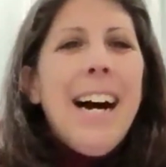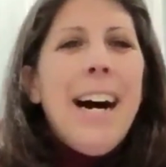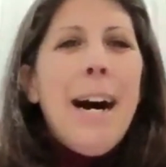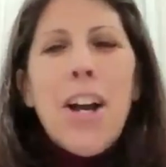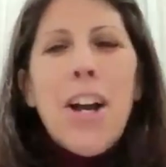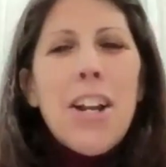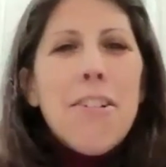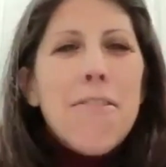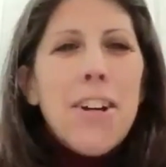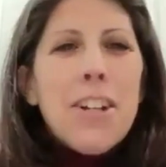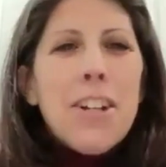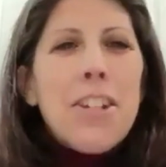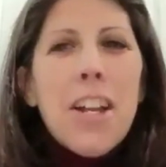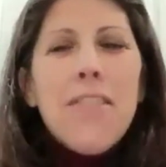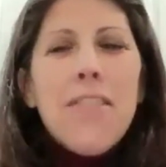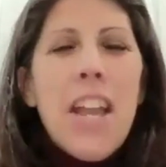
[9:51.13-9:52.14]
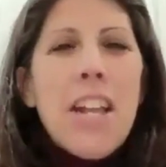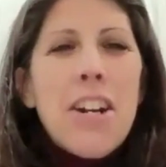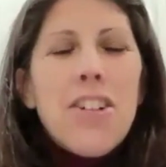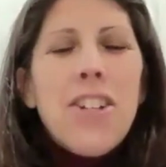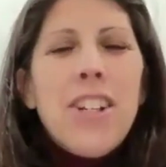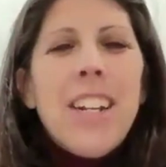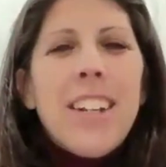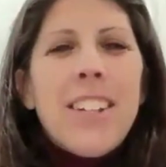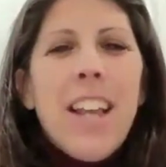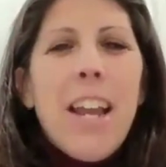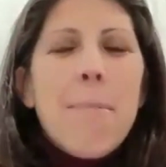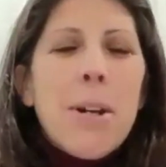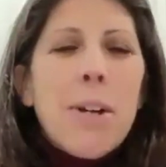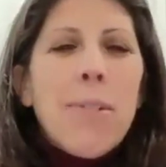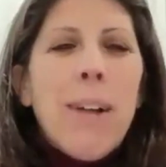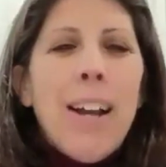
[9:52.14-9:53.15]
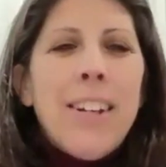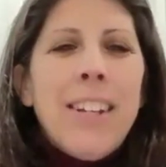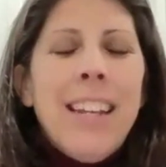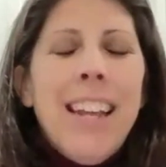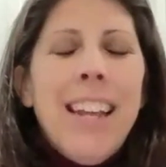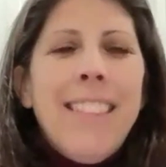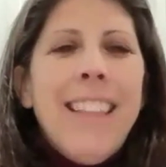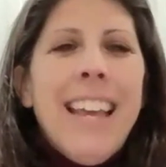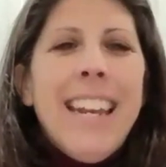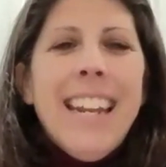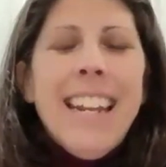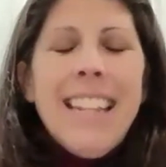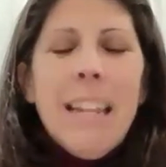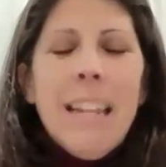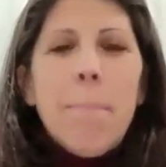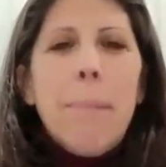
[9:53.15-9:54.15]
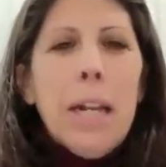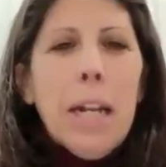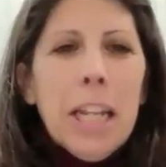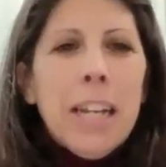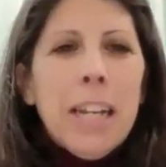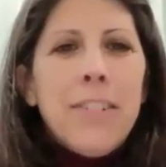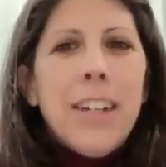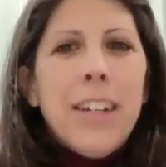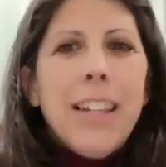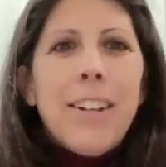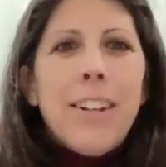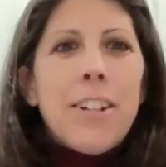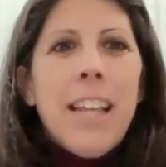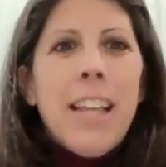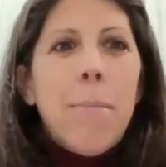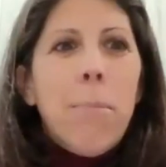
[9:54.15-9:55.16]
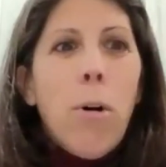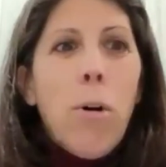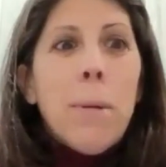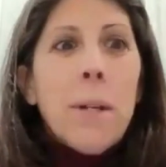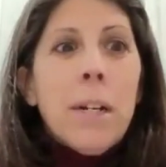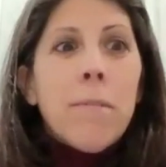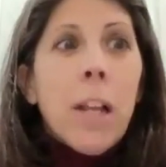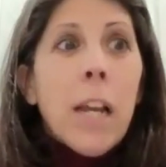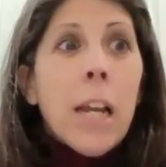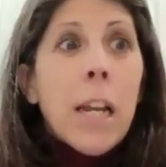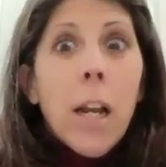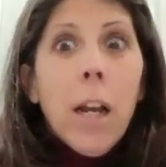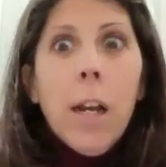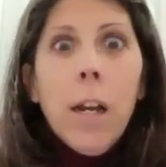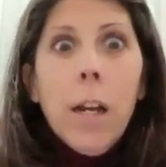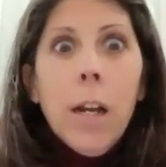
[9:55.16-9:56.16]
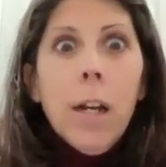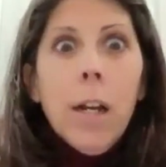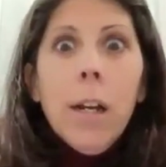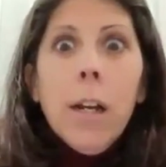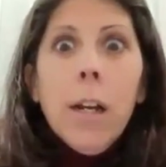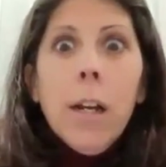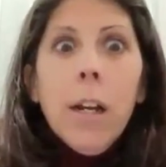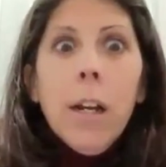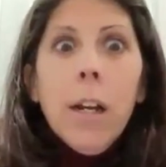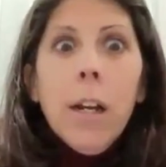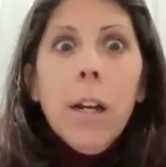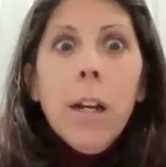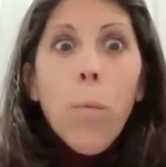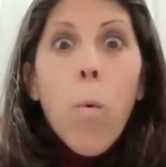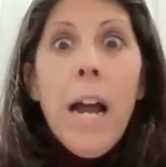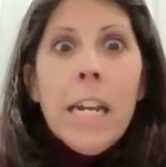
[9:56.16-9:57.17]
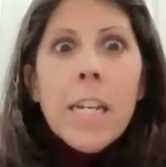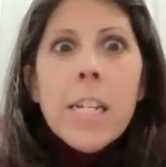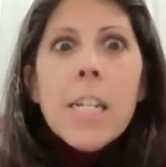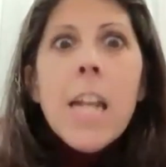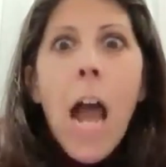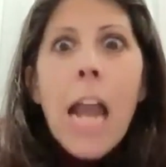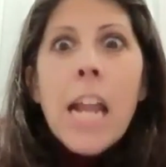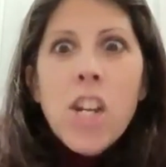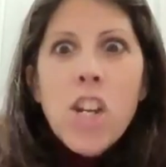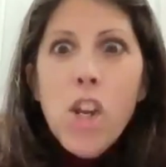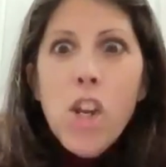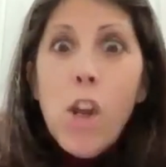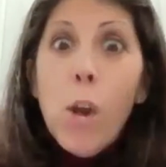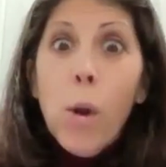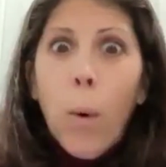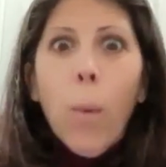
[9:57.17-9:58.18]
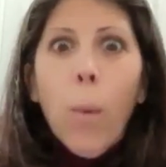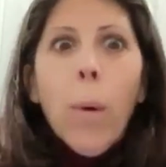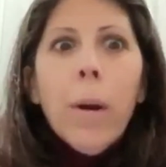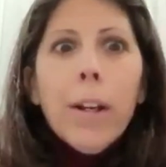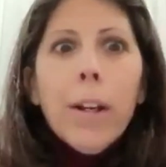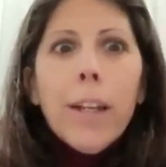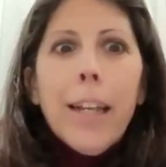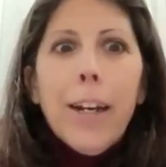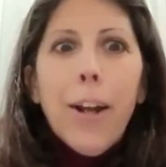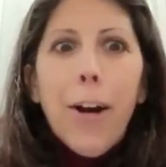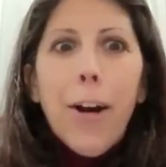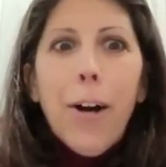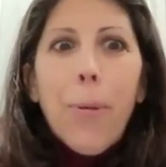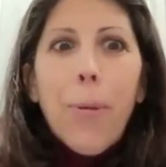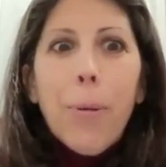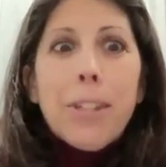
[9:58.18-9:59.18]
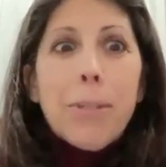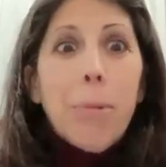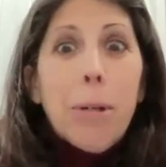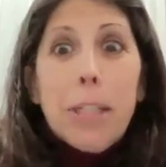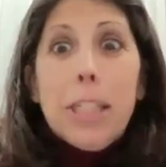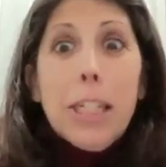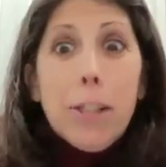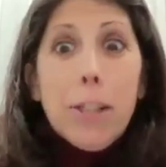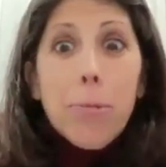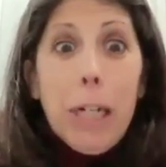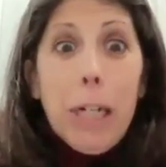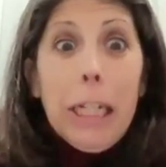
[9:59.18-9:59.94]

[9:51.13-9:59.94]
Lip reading: a ton of energy and excitement around it. And then in the middle of it, there's that moment of like, what did I do? Was this